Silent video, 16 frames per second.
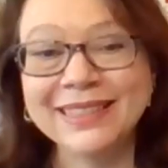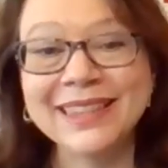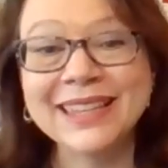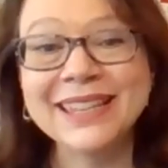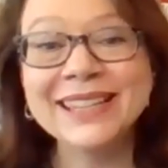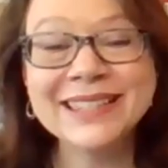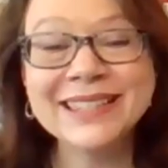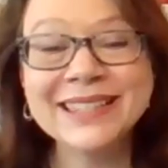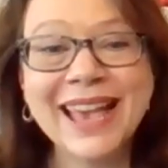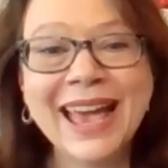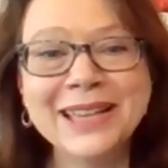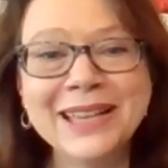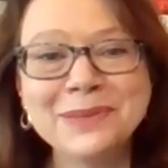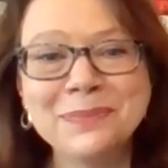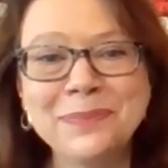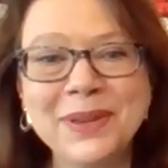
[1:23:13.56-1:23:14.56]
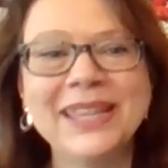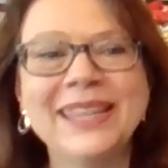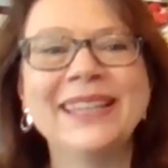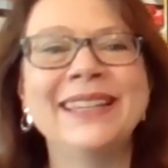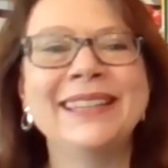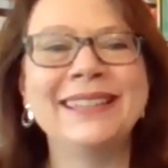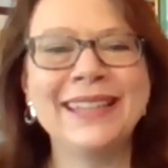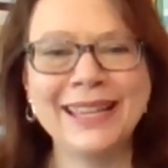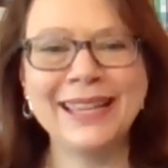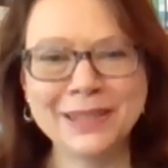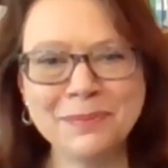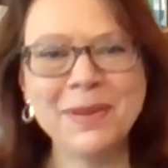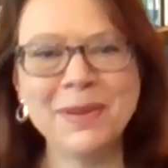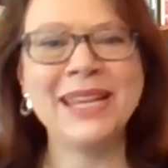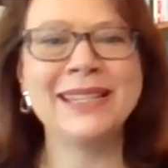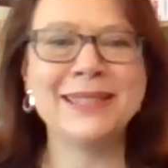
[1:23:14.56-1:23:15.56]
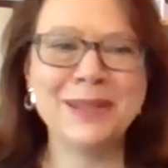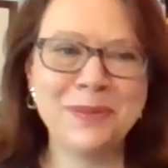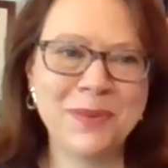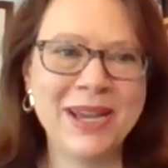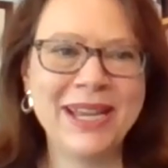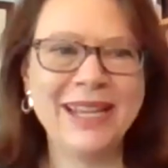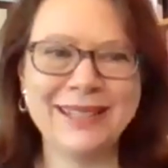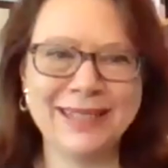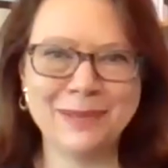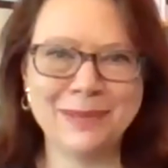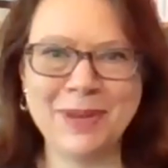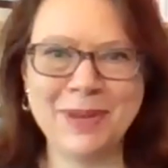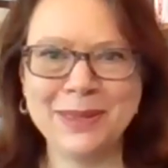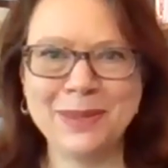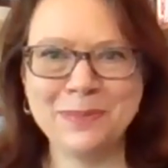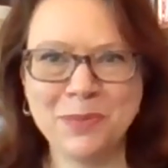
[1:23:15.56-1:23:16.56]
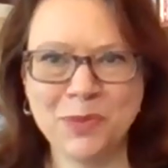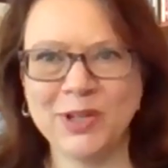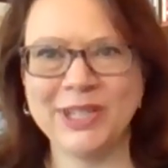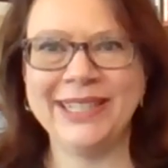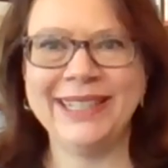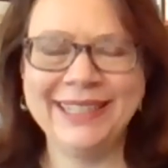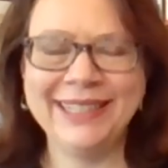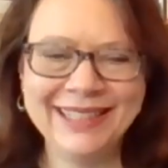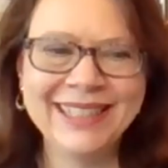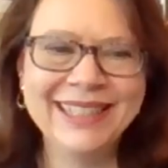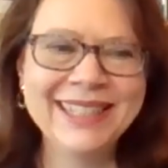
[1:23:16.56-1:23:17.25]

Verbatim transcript: this has been an amazing way to spend the morning.